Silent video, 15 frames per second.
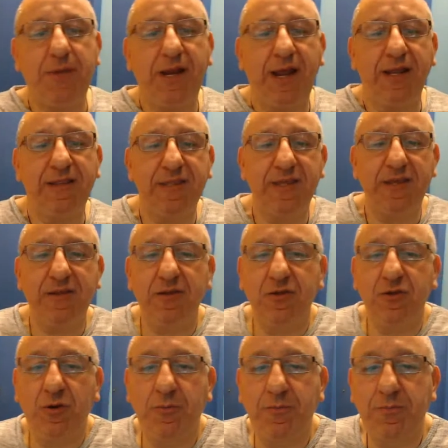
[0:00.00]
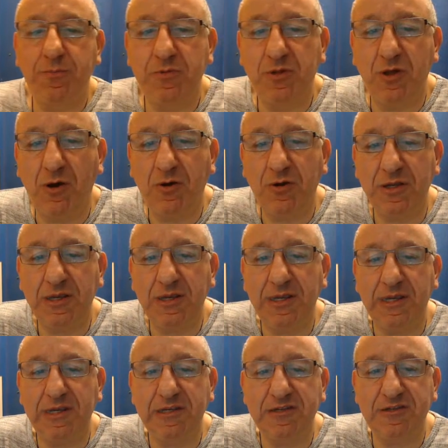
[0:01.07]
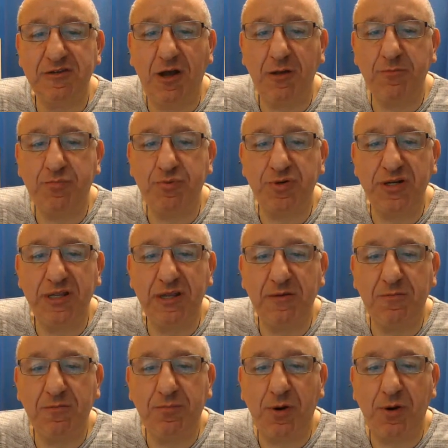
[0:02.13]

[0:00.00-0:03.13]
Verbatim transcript: but I think your dog is not breathing